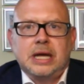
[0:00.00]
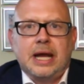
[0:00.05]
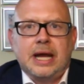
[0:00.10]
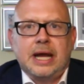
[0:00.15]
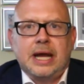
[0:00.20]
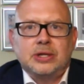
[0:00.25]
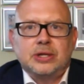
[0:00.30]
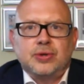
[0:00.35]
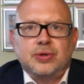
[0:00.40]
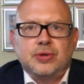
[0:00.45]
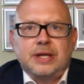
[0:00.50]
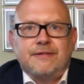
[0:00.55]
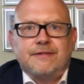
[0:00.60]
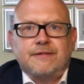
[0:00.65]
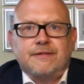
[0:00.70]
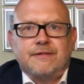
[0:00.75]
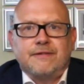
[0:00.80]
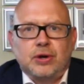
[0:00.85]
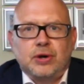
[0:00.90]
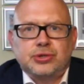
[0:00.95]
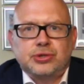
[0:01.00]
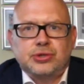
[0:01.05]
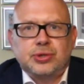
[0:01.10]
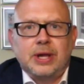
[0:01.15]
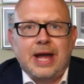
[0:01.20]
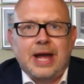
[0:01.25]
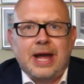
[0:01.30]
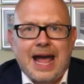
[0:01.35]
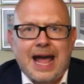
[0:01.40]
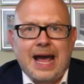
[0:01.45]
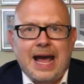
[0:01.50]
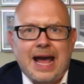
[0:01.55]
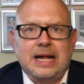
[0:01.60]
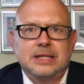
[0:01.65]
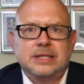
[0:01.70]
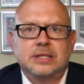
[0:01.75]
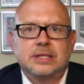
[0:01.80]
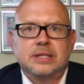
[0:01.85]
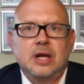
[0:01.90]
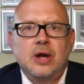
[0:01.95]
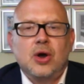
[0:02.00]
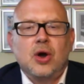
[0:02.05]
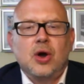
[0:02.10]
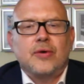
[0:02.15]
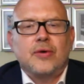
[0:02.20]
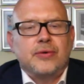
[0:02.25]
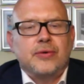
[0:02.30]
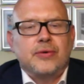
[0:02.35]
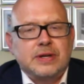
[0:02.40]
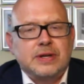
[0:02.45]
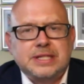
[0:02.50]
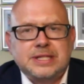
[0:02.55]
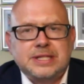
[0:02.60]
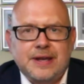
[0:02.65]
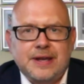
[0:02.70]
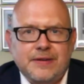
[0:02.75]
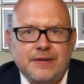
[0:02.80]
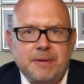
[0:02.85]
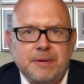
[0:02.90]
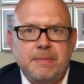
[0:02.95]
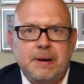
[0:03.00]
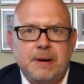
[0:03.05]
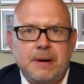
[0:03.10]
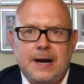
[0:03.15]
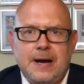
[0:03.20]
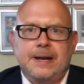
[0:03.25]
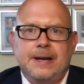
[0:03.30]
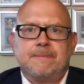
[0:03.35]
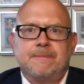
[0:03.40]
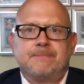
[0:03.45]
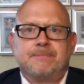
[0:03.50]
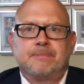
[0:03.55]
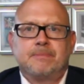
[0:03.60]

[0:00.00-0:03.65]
into the virtual hands of the receiving party